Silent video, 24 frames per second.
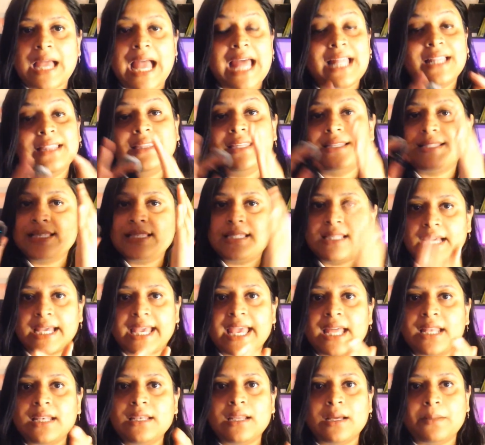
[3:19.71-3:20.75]
and this is
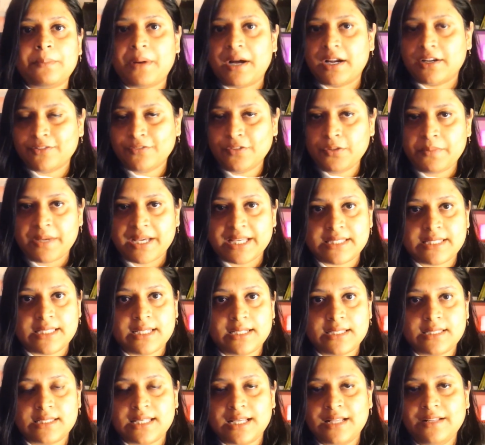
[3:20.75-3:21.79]
again a part of the
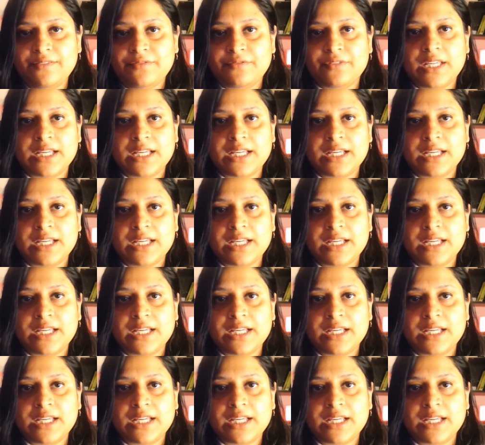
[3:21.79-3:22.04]
mindset itself,